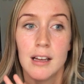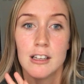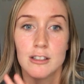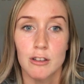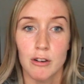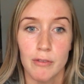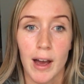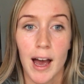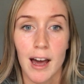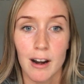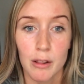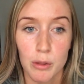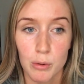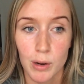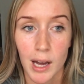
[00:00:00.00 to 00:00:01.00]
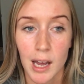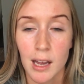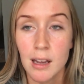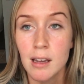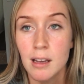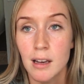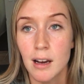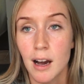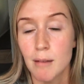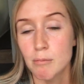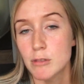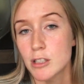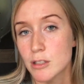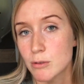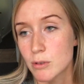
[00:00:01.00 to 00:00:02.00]
sort of out of the way, I'm
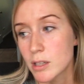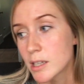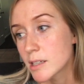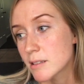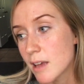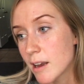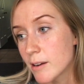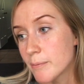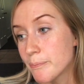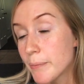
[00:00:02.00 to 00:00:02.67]
just really excited.